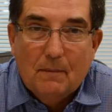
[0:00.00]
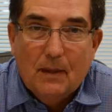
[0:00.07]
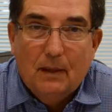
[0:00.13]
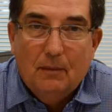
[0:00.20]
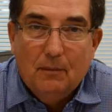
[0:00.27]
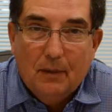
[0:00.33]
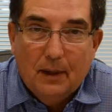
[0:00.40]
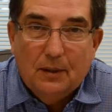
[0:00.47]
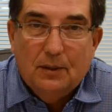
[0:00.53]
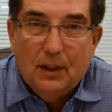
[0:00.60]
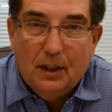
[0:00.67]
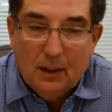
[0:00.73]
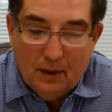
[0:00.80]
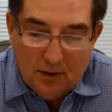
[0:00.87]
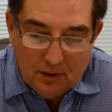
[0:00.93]

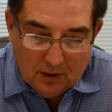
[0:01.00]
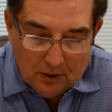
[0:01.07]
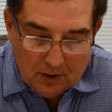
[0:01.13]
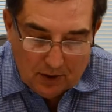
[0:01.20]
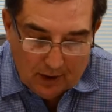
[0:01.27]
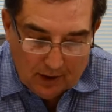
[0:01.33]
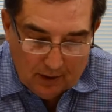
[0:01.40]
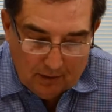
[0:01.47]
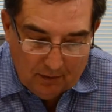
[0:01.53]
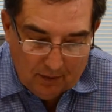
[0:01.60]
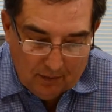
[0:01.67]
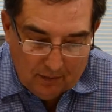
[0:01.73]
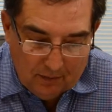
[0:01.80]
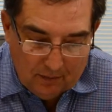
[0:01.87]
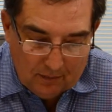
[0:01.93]
Investing in yourself.
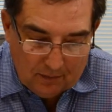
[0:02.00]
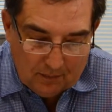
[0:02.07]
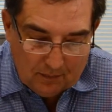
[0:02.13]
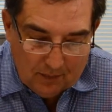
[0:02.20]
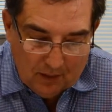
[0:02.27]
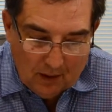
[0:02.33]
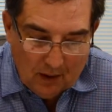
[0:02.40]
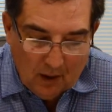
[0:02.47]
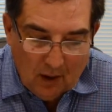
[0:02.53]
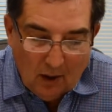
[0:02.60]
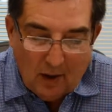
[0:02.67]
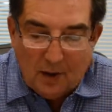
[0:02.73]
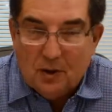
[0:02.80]
Are